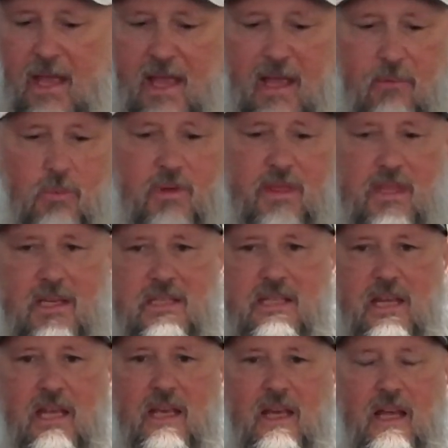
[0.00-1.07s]
And with
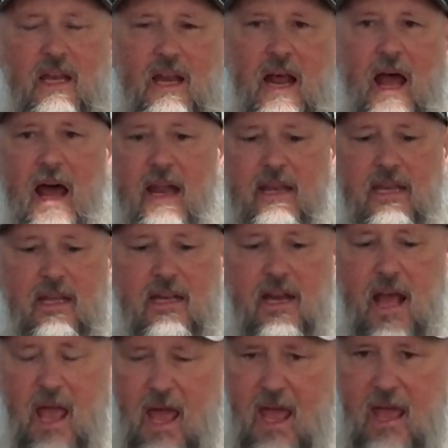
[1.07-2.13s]
this kit, I didn't
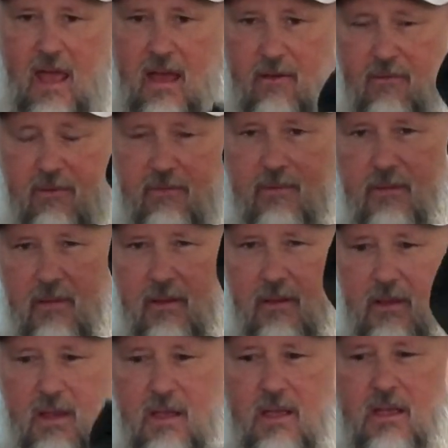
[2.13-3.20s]
have
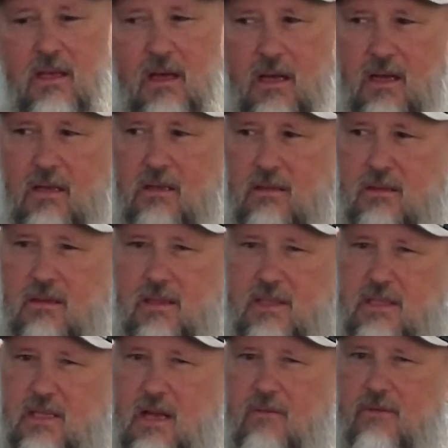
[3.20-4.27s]
the
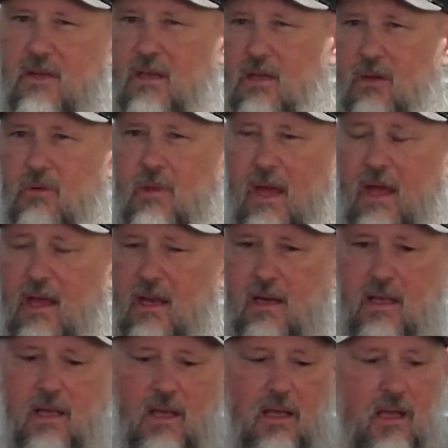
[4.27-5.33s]
stuff to do
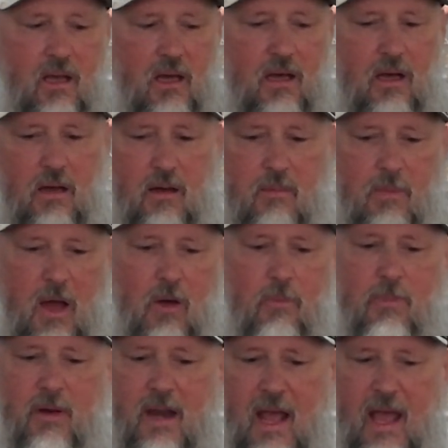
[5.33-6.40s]
that. I'm
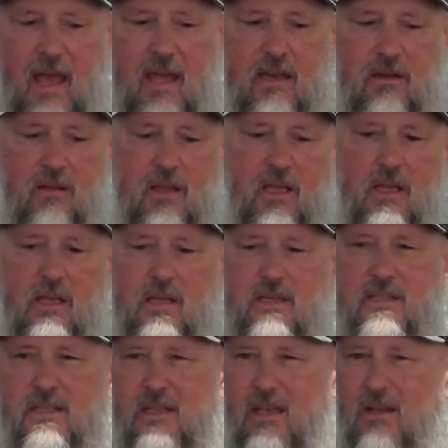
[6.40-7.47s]
hoping to add in
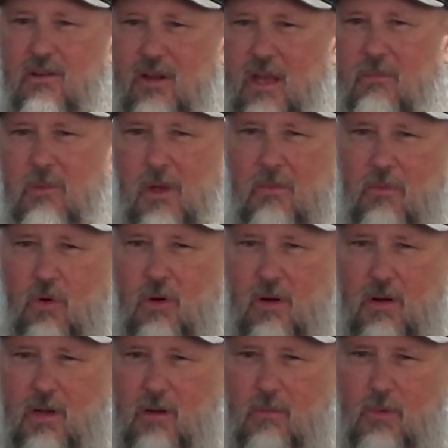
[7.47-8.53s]
this, it'll give me a
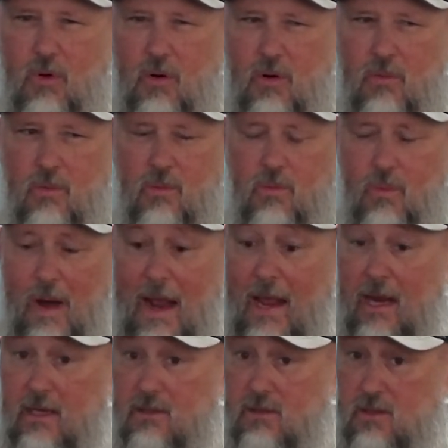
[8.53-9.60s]
little more
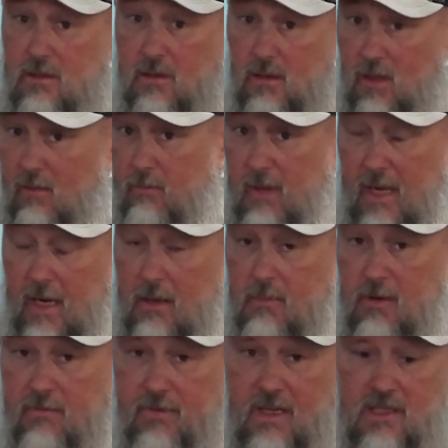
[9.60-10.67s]
range of being
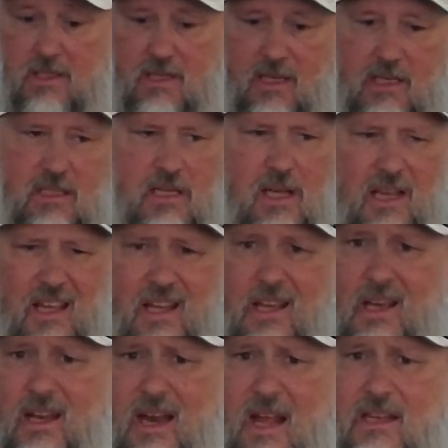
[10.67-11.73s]
able to fix things.
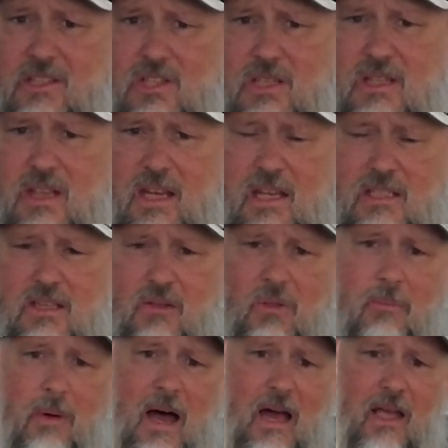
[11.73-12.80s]
It ain't just things on
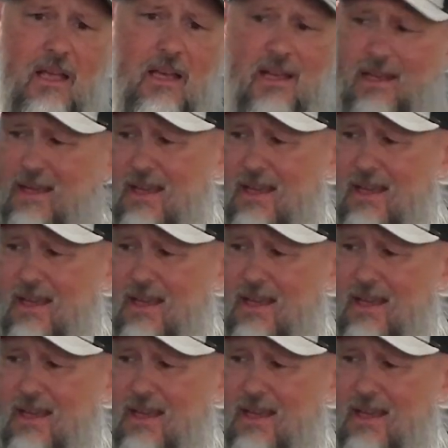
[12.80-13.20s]
the bike.